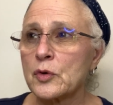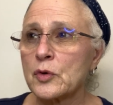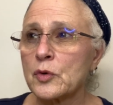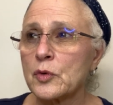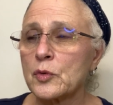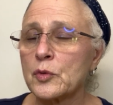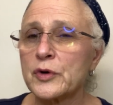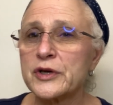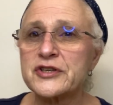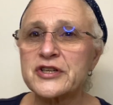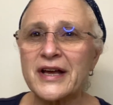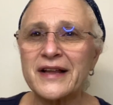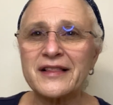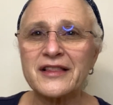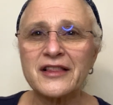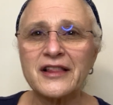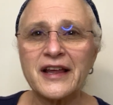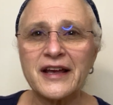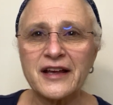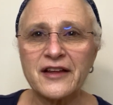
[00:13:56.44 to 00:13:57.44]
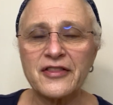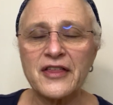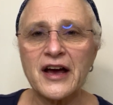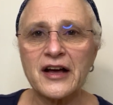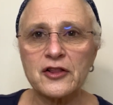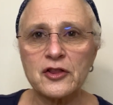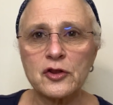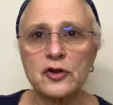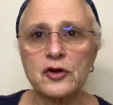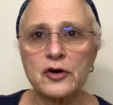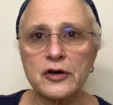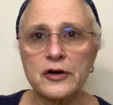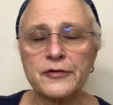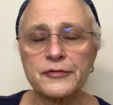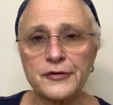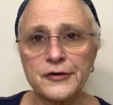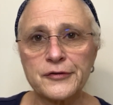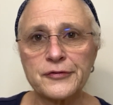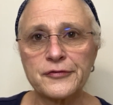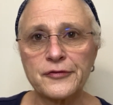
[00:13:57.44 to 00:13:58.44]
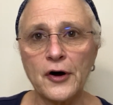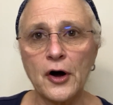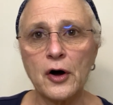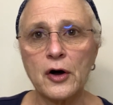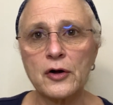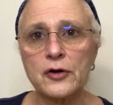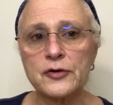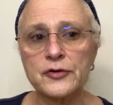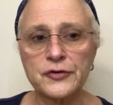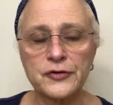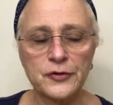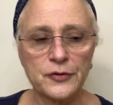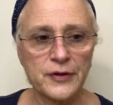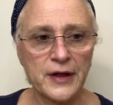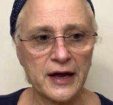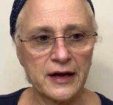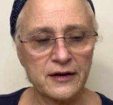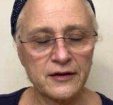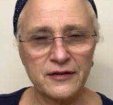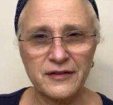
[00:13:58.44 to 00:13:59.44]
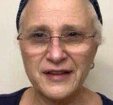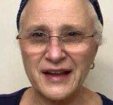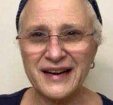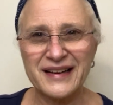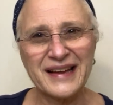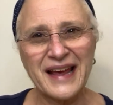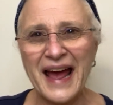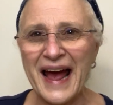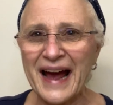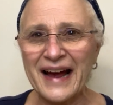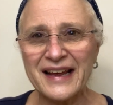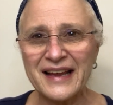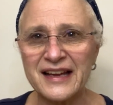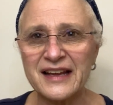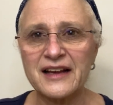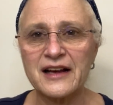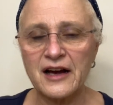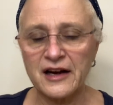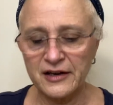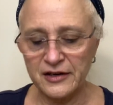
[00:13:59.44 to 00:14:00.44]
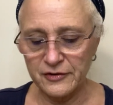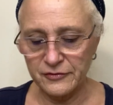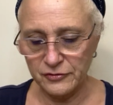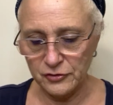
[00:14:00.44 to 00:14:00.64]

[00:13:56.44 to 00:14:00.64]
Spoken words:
which I like that look for fall. So that khaki kind of